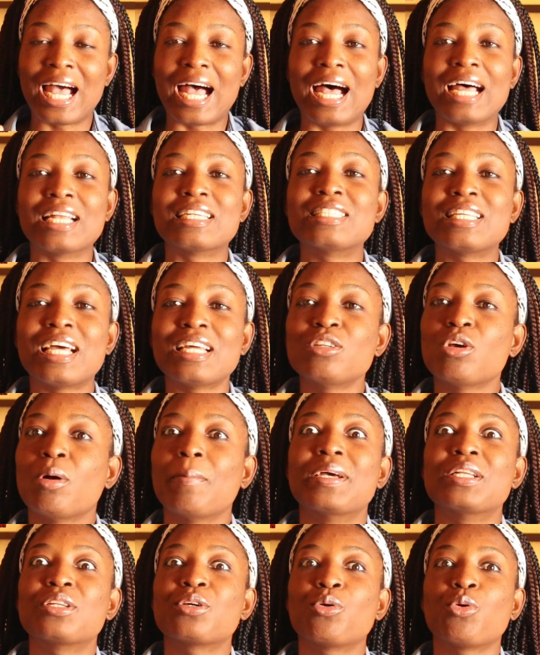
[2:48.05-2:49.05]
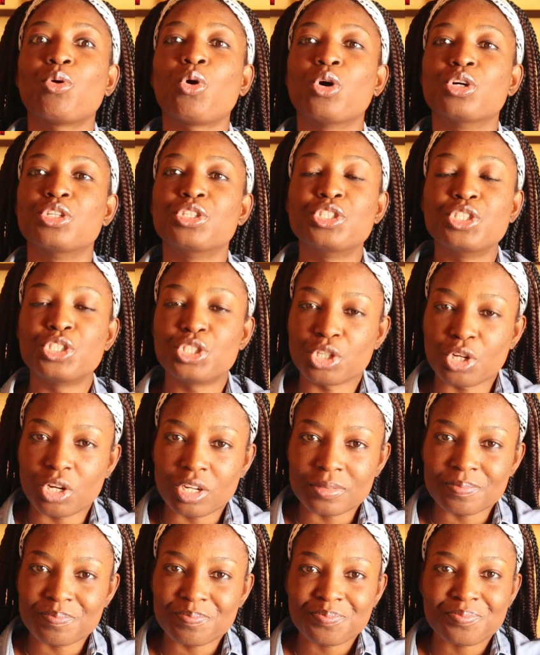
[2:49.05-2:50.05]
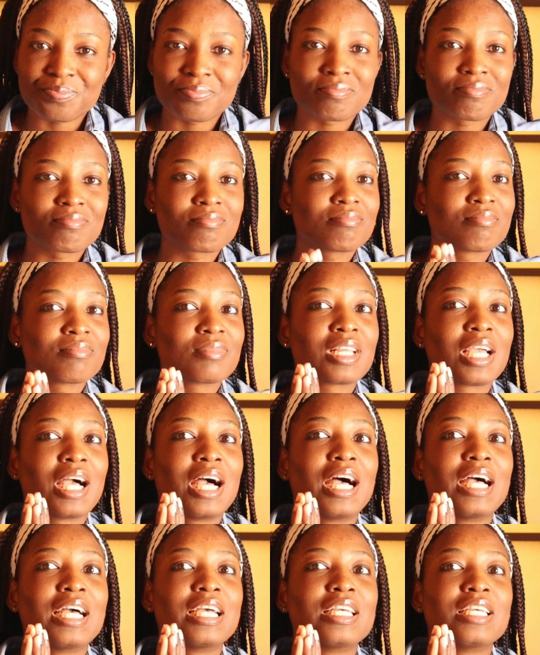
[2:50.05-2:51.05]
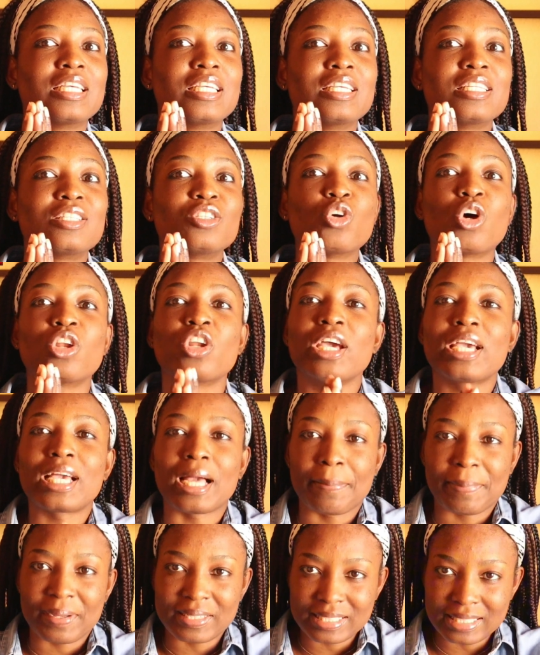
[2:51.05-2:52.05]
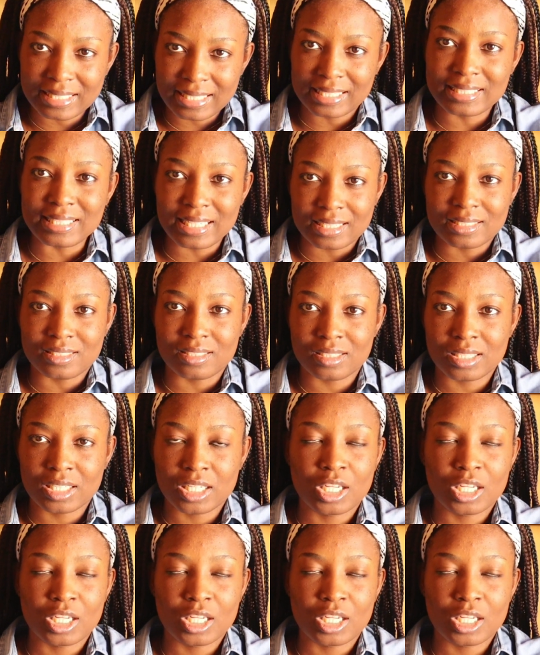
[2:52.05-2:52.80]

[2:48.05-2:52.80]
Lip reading: and then your medical condition, you're not incapacitated,